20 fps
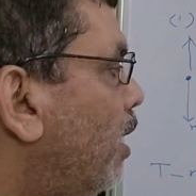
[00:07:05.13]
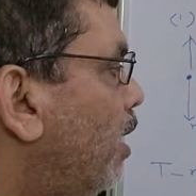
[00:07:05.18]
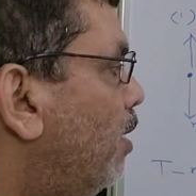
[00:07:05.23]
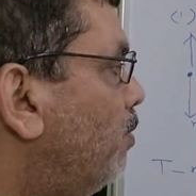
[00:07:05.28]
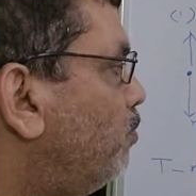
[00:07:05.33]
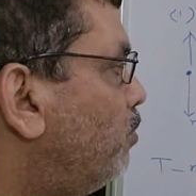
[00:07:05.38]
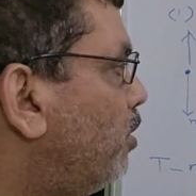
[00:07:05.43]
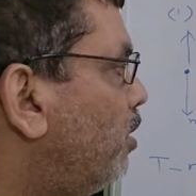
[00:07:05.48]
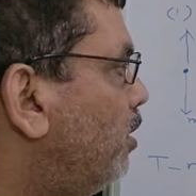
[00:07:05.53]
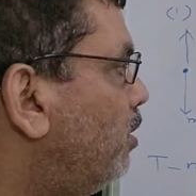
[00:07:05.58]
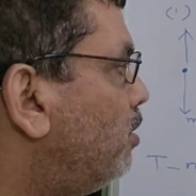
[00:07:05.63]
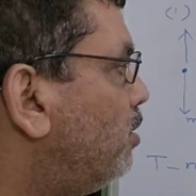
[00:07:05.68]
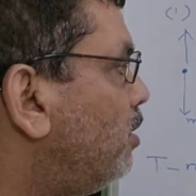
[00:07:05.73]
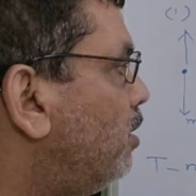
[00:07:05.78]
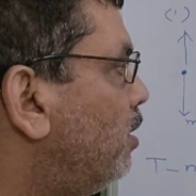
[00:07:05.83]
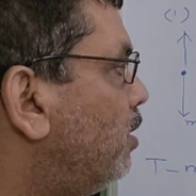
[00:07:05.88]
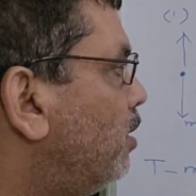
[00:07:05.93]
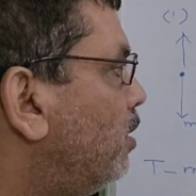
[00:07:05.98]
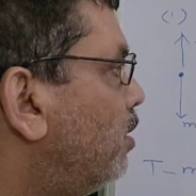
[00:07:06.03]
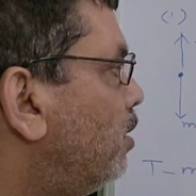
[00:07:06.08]

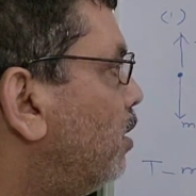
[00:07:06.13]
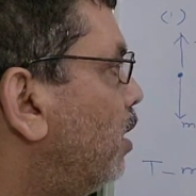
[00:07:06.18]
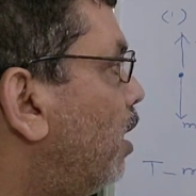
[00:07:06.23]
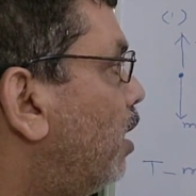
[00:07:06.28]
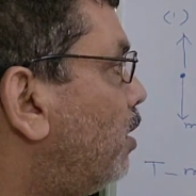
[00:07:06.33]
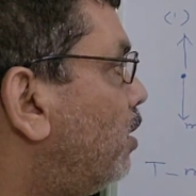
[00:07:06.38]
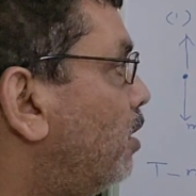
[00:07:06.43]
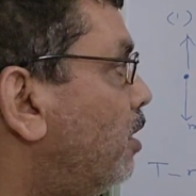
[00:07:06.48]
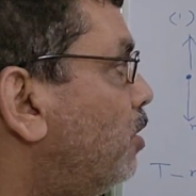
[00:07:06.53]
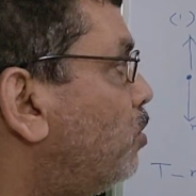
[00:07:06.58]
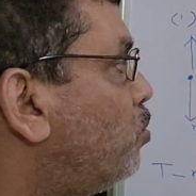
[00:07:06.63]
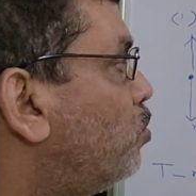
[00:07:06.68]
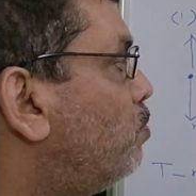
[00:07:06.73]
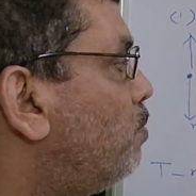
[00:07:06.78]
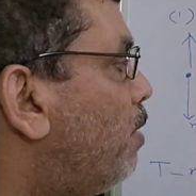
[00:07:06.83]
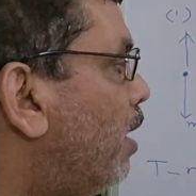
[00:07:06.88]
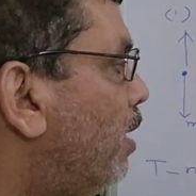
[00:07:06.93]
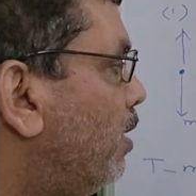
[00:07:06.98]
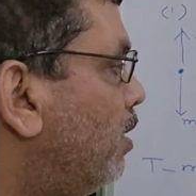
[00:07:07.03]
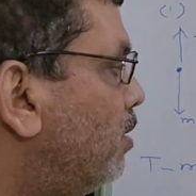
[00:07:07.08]
M3G, T2
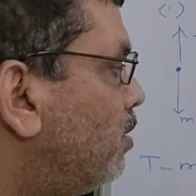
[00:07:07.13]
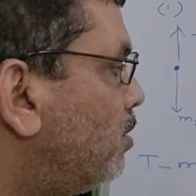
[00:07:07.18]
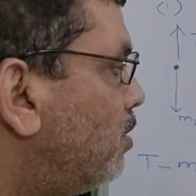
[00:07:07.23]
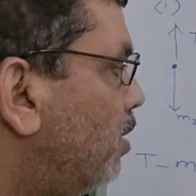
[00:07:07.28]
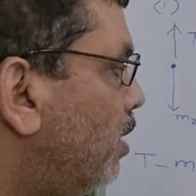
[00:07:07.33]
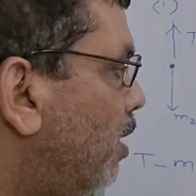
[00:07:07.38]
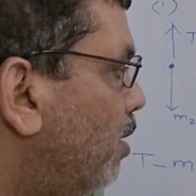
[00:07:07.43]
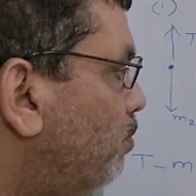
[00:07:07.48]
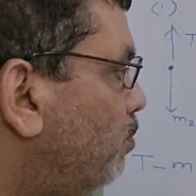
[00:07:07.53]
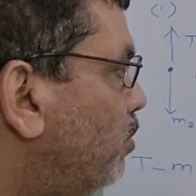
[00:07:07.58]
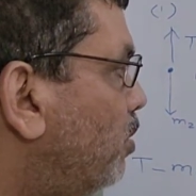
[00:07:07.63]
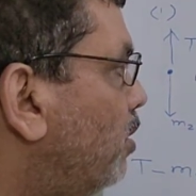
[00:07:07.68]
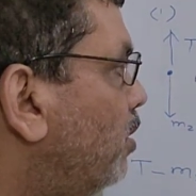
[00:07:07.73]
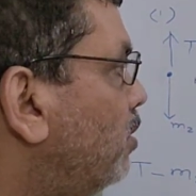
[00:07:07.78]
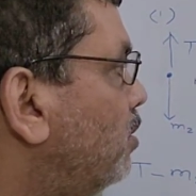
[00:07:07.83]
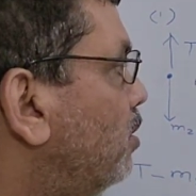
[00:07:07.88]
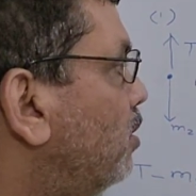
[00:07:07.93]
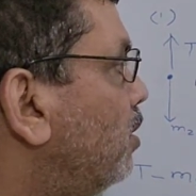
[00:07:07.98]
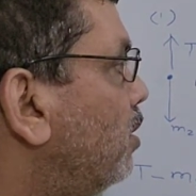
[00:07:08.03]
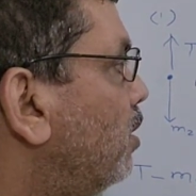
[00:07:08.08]
minus
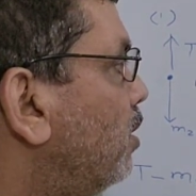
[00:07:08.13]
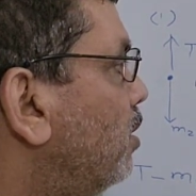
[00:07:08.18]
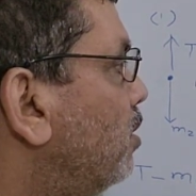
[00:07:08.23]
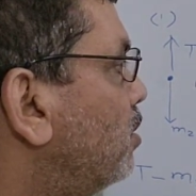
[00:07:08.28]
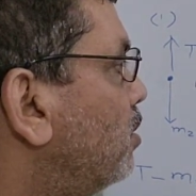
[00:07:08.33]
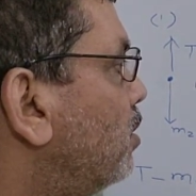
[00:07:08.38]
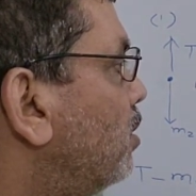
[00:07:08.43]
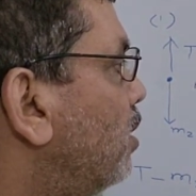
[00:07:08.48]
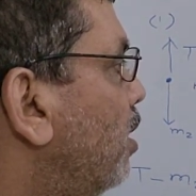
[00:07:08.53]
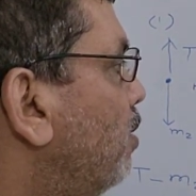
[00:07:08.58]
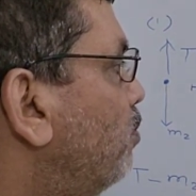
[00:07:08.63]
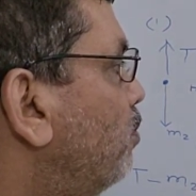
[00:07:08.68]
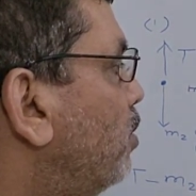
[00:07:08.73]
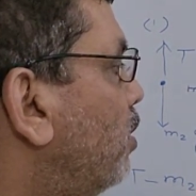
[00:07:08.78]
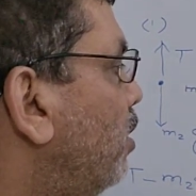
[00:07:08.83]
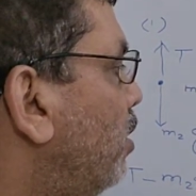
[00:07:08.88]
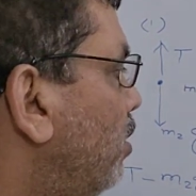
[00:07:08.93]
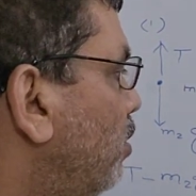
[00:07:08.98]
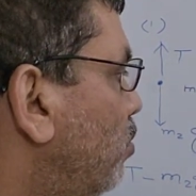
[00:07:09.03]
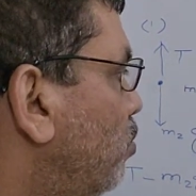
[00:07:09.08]
M3G is
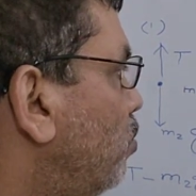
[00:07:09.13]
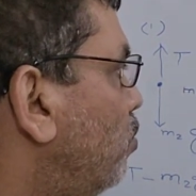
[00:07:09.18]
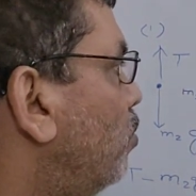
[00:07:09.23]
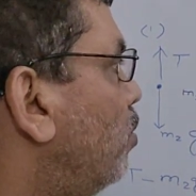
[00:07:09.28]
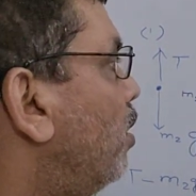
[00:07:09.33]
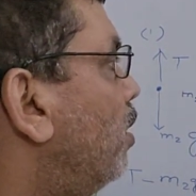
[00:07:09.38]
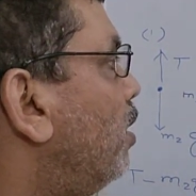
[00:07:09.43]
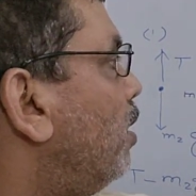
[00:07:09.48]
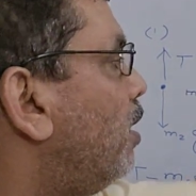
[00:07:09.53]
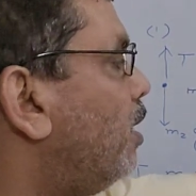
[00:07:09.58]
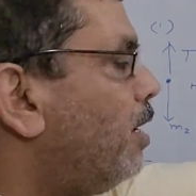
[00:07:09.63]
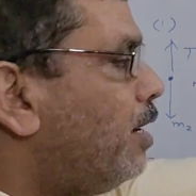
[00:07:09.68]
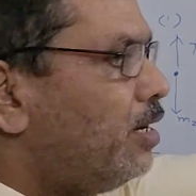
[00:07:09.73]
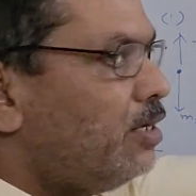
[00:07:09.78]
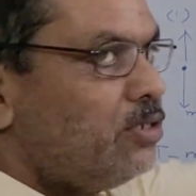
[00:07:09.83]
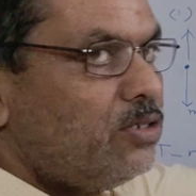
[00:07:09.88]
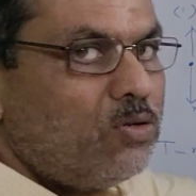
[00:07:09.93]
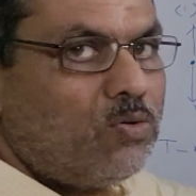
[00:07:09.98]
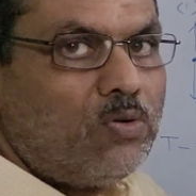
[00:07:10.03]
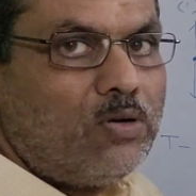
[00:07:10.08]
M3 into
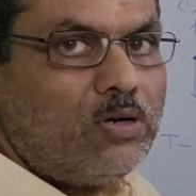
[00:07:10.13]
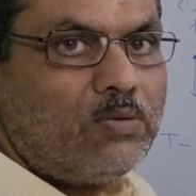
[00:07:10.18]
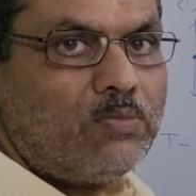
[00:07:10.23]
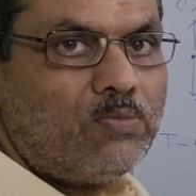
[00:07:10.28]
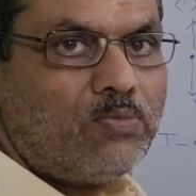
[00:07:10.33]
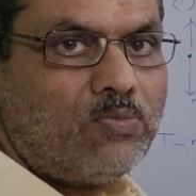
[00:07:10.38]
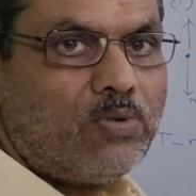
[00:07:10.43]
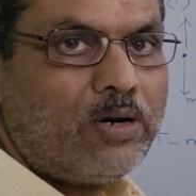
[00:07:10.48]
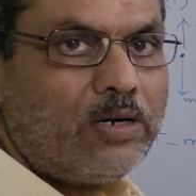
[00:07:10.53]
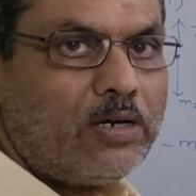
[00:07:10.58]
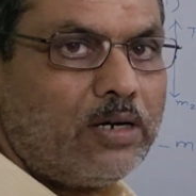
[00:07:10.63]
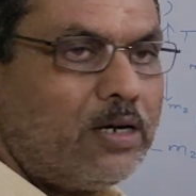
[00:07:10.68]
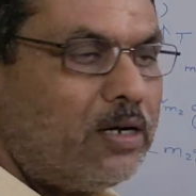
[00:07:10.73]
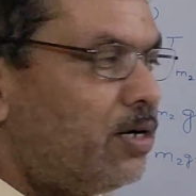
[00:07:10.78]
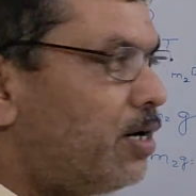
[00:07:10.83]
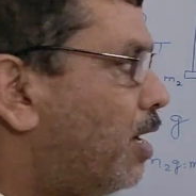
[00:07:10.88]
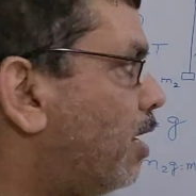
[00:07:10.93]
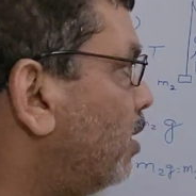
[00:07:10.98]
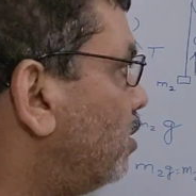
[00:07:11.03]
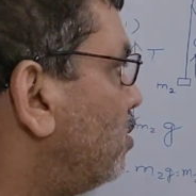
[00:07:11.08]
A0 in vertical
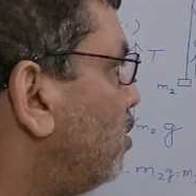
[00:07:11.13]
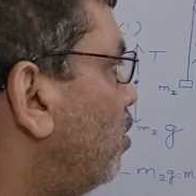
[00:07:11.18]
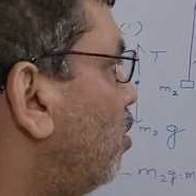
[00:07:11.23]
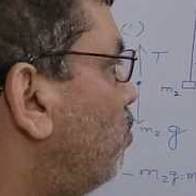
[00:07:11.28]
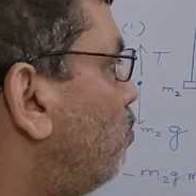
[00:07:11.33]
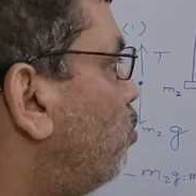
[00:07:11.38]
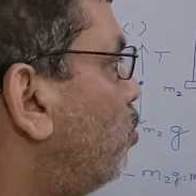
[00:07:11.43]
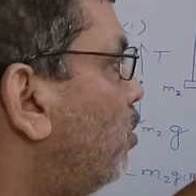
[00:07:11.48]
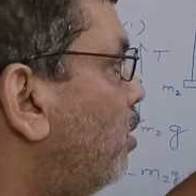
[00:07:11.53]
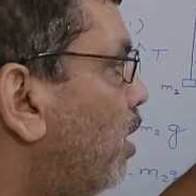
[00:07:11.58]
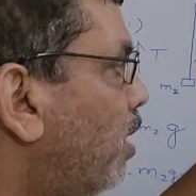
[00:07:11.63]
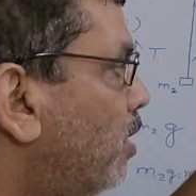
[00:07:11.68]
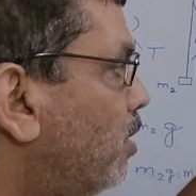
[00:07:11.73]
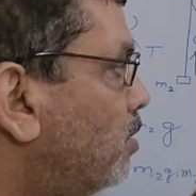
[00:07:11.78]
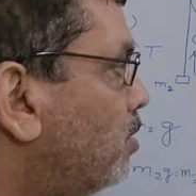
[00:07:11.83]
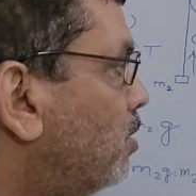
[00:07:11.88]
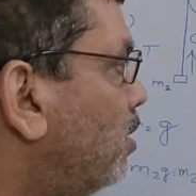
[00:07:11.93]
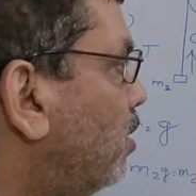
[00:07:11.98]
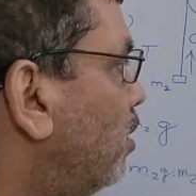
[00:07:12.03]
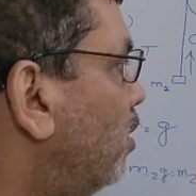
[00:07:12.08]
direction, upward
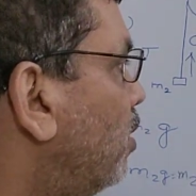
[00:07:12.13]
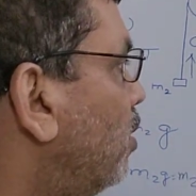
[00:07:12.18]
direction.